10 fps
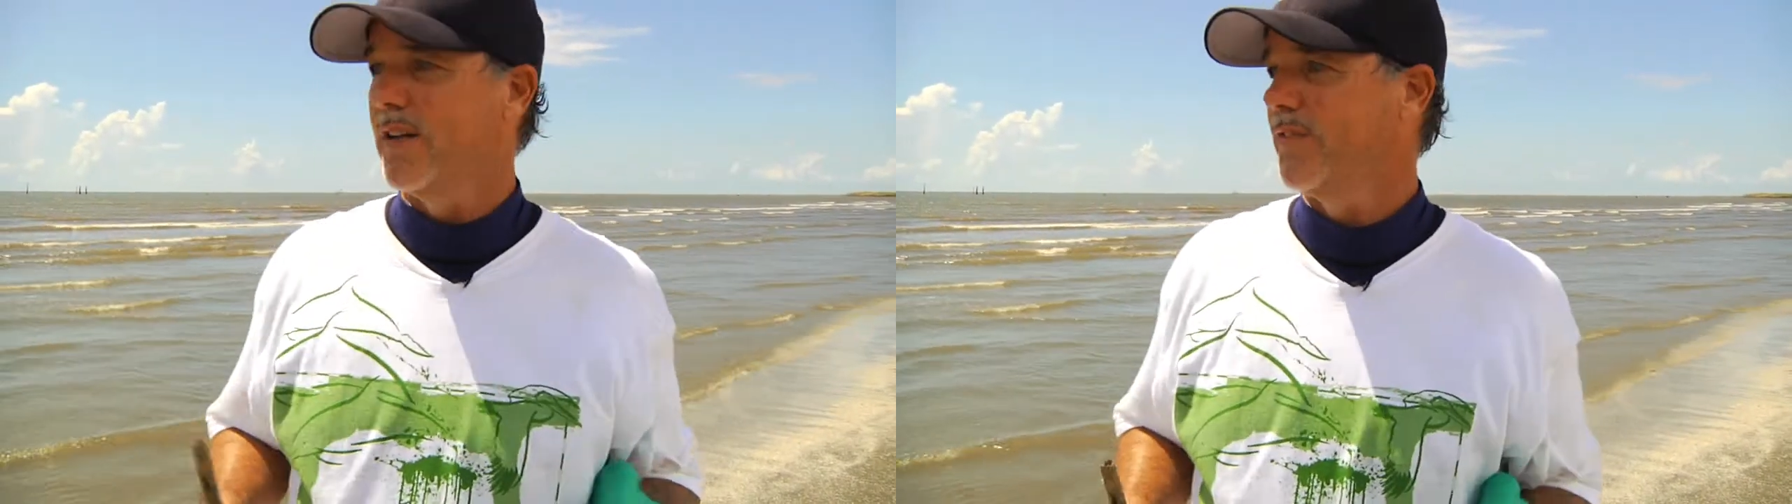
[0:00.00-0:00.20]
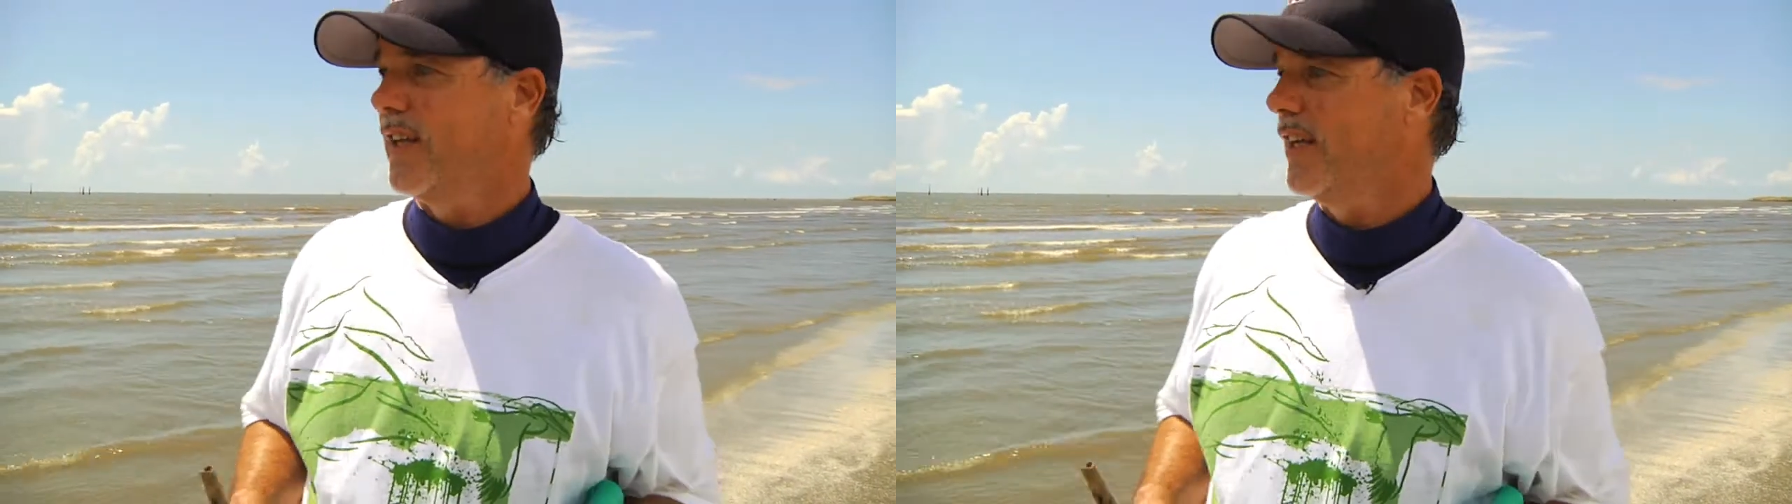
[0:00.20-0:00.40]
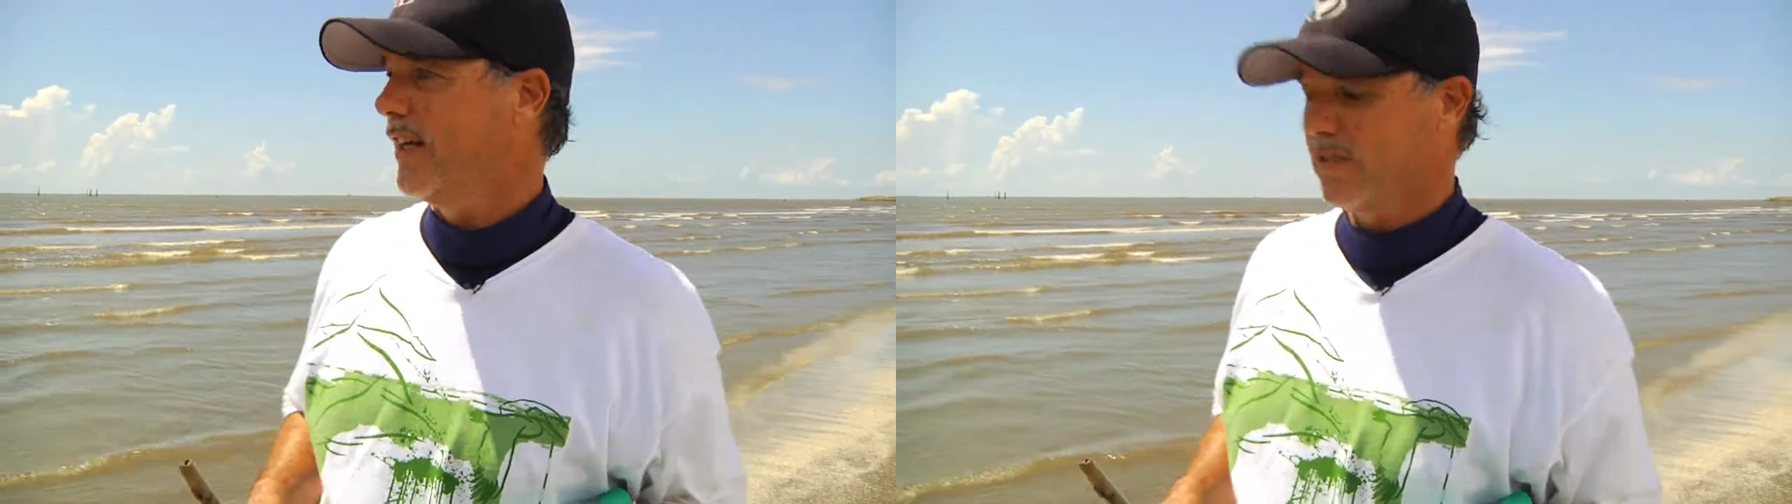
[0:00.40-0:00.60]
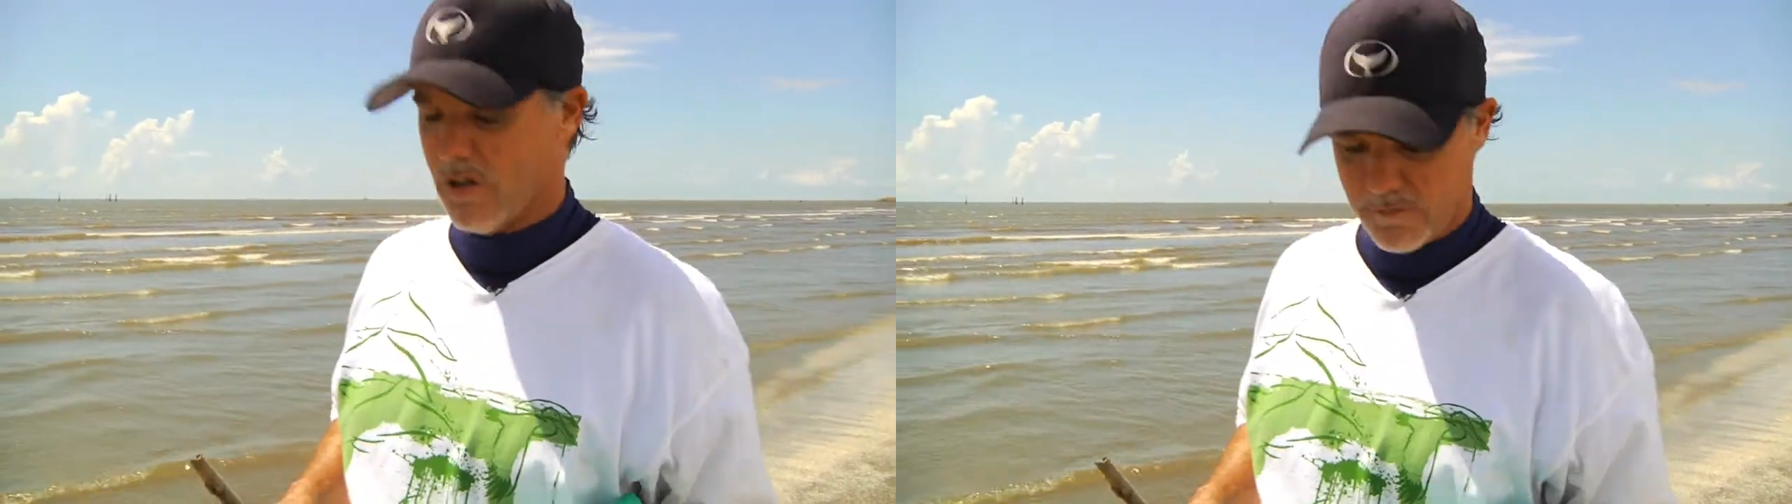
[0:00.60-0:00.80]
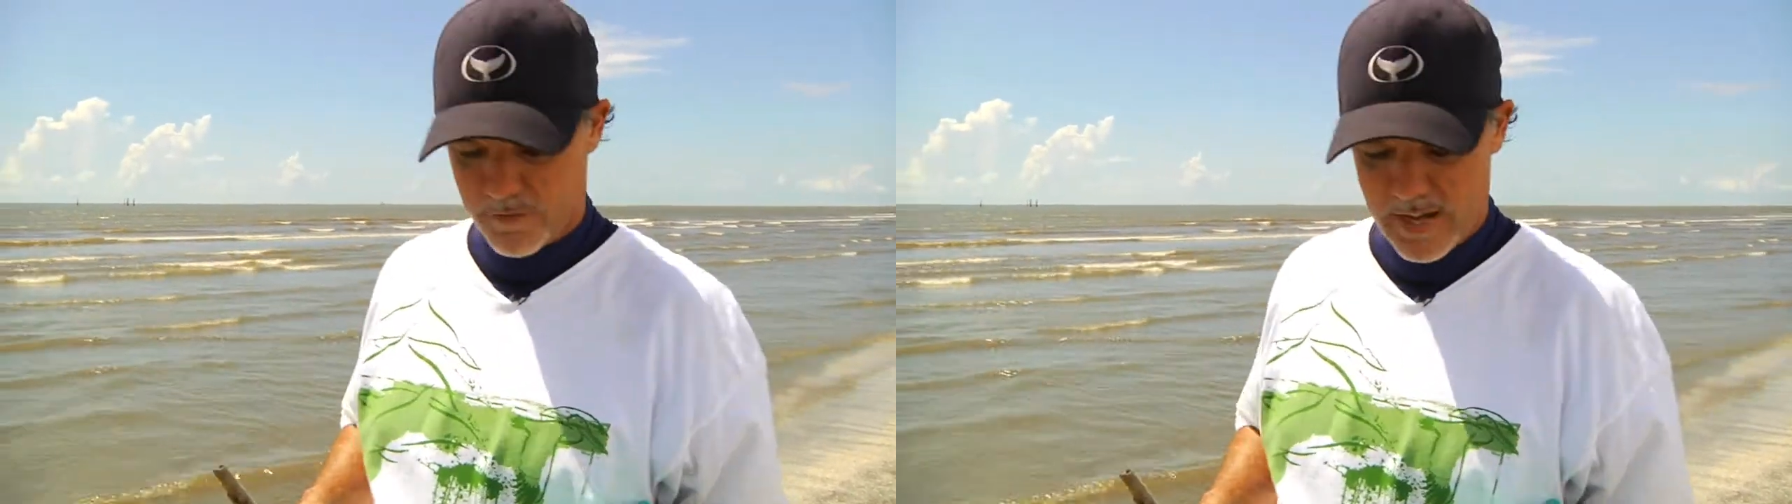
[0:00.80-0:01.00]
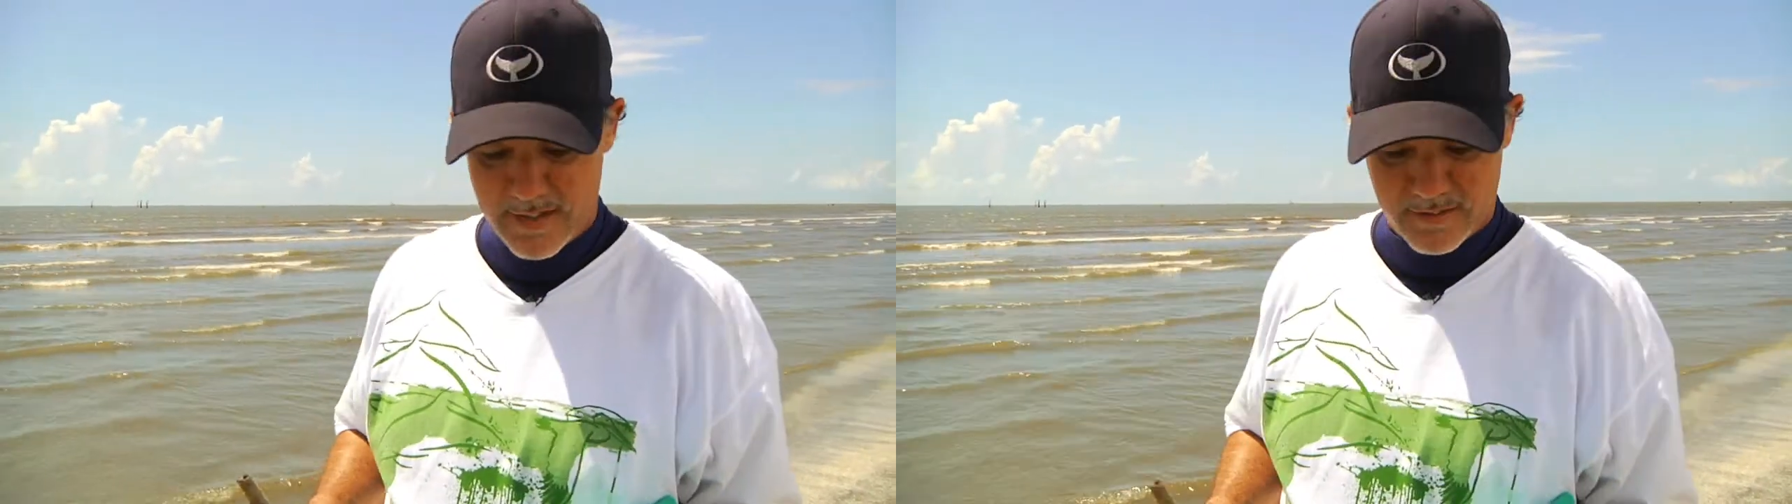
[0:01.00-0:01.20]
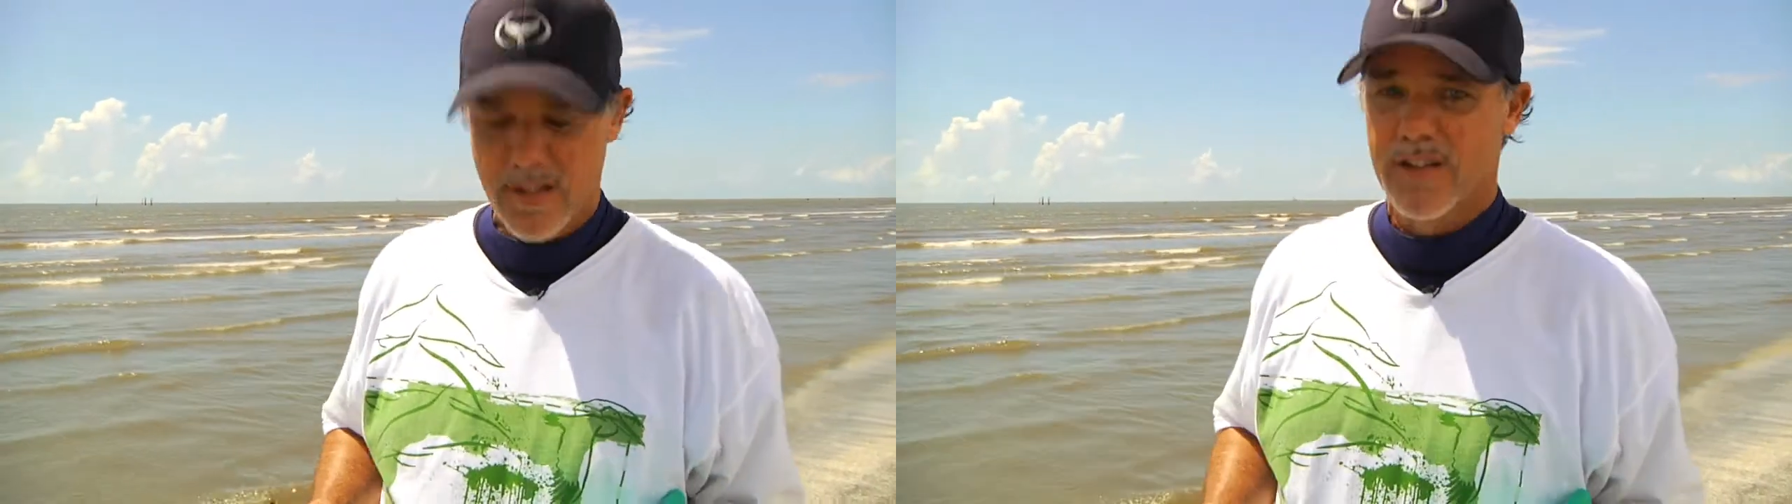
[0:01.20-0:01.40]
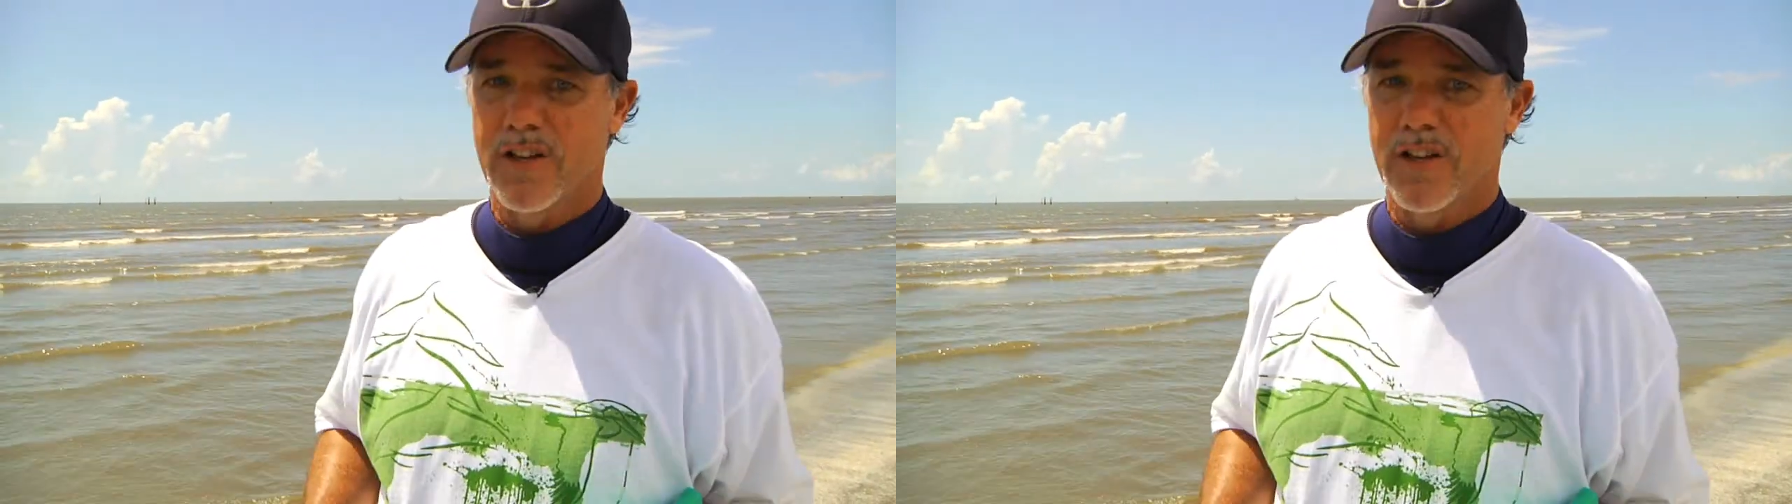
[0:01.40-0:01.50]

of the uh, salt flats.